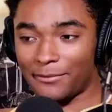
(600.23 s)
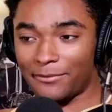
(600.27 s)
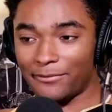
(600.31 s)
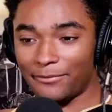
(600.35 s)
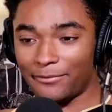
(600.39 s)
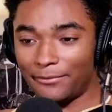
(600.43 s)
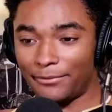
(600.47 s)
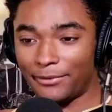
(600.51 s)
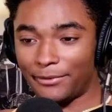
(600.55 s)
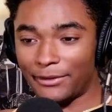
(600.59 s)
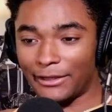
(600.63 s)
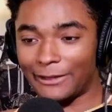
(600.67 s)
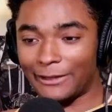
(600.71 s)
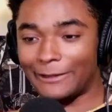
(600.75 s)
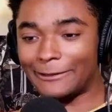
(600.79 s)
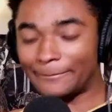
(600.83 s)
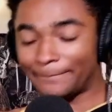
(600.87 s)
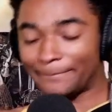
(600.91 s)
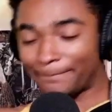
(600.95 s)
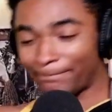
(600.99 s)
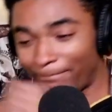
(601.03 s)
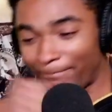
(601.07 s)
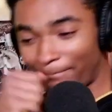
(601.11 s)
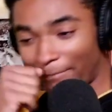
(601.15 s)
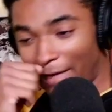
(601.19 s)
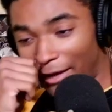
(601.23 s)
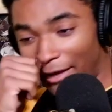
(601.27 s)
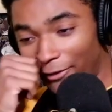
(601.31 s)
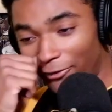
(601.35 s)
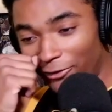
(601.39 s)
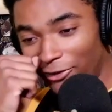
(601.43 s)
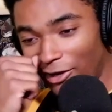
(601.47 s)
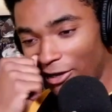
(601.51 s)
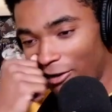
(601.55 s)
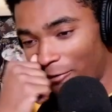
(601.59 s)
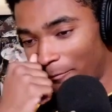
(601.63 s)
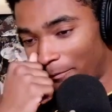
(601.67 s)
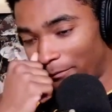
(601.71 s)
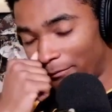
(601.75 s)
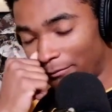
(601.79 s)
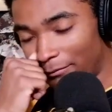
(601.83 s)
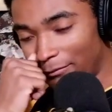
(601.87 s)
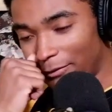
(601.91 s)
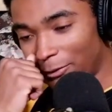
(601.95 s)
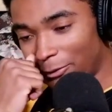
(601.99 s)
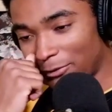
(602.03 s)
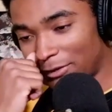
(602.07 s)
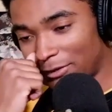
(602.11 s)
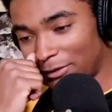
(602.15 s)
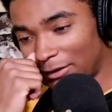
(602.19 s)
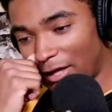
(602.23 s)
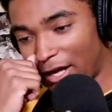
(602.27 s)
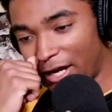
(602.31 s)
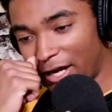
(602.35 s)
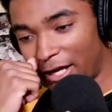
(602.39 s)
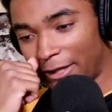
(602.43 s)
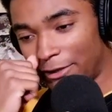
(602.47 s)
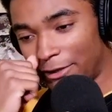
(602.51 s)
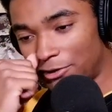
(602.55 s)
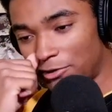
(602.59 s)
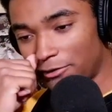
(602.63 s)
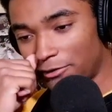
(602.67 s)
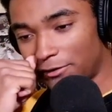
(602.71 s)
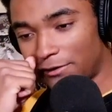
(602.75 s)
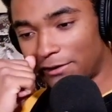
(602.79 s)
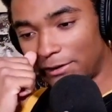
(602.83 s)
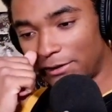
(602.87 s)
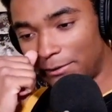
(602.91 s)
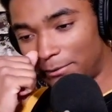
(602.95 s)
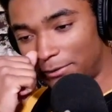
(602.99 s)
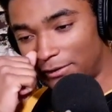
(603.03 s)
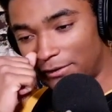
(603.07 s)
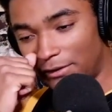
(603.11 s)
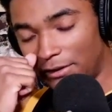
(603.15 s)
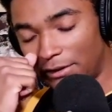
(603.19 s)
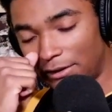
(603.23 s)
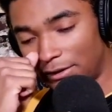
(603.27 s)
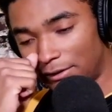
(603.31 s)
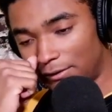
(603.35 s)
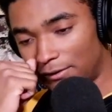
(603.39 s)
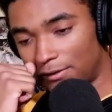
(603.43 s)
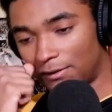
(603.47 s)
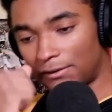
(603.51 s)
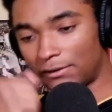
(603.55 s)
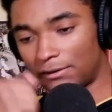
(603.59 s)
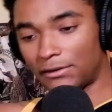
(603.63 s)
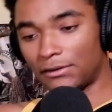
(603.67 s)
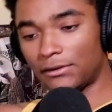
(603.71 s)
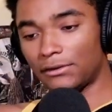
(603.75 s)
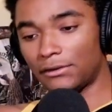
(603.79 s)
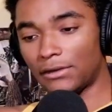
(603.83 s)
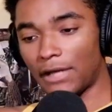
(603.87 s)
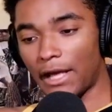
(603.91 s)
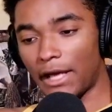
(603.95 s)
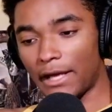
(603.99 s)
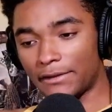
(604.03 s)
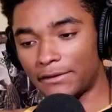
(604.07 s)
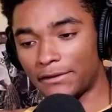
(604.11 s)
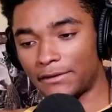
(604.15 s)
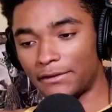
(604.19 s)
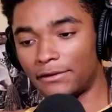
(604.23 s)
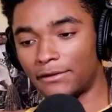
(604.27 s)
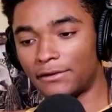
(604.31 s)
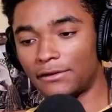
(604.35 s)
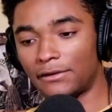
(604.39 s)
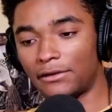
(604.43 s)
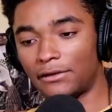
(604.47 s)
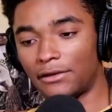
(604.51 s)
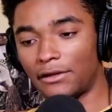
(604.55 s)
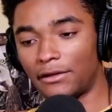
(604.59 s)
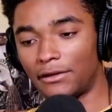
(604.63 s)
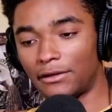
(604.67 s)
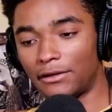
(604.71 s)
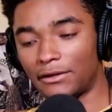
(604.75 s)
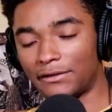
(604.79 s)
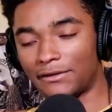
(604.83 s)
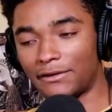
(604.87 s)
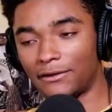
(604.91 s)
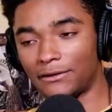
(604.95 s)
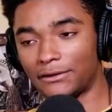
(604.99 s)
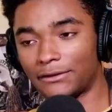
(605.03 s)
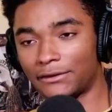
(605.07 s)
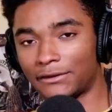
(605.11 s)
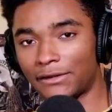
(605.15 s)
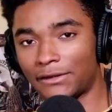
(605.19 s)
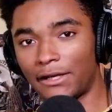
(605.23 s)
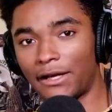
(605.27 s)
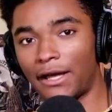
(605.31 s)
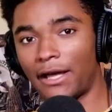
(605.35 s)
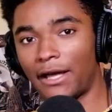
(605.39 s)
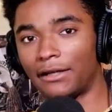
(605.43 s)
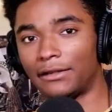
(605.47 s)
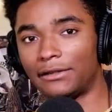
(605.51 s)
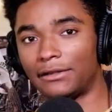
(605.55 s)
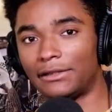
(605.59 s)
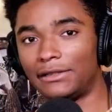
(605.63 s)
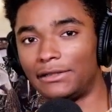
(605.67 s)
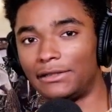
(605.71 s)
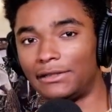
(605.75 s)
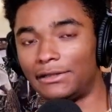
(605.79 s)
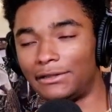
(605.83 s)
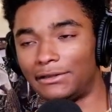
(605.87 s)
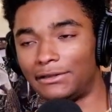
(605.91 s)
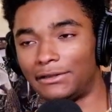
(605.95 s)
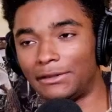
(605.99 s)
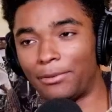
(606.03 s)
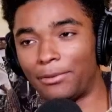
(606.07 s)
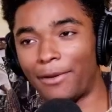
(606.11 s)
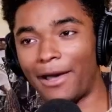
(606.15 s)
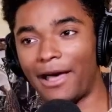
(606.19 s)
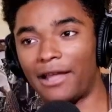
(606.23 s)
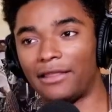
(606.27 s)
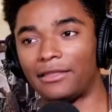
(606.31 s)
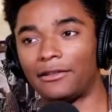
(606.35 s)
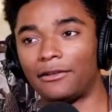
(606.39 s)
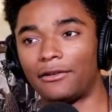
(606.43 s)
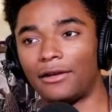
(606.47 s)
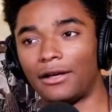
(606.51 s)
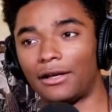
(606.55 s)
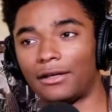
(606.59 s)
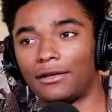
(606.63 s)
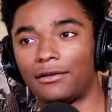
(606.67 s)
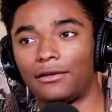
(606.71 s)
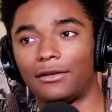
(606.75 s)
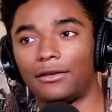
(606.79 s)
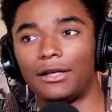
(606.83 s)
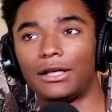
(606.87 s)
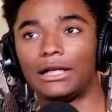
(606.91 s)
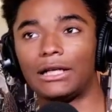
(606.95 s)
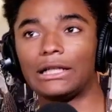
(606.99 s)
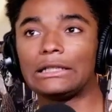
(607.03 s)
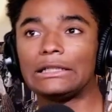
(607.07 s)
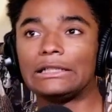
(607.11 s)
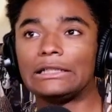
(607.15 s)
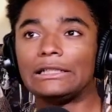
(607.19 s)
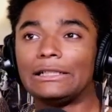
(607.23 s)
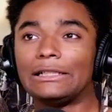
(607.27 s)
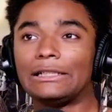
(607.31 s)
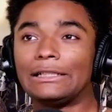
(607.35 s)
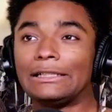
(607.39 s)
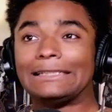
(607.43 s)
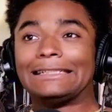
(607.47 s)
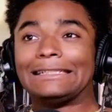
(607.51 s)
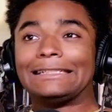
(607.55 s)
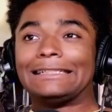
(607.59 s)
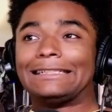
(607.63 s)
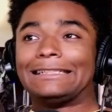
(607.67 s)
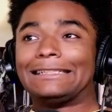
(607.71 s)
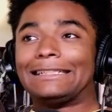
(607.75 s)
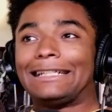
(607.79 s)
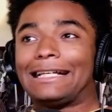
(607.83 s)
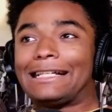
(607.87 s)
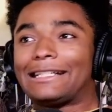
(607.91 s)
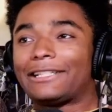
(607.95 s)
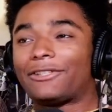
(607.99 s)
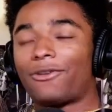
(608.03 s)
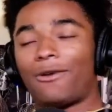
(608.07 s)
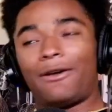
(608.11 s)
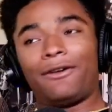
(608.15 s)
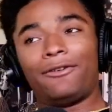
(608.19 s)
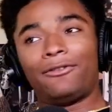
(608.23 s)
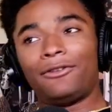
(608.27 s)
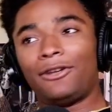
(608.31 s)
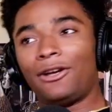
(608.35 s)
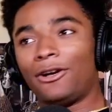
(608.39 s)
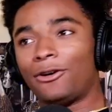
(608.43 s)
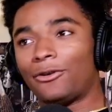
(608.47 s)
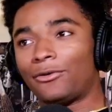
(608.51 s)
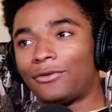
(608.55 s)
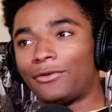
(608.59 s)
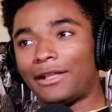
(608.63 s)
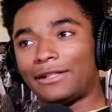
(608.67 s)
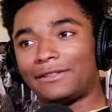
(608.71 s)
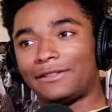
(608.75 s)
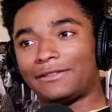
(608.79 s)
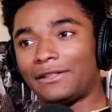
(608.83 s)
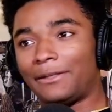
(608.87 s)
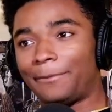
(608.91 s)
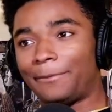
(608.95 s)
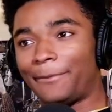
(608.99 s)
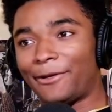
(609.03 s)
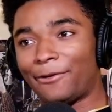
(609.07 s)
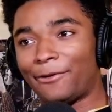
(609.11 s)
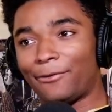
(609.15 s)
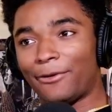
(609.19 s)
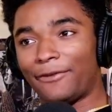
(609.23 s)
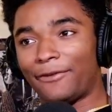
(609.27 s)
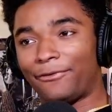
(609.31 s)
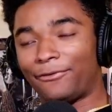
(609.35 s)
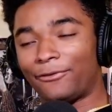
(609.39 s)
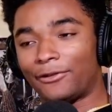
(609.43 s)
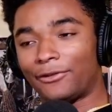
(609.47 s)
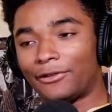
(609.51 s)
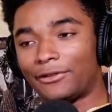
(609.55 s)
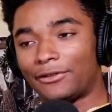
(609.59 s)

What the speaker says: But I don't know. There was a lot of injured teams in the East last season, and the Celtics kind of had an easy path there. Not gonna lie. So I don't know. That's gonna be a rough one.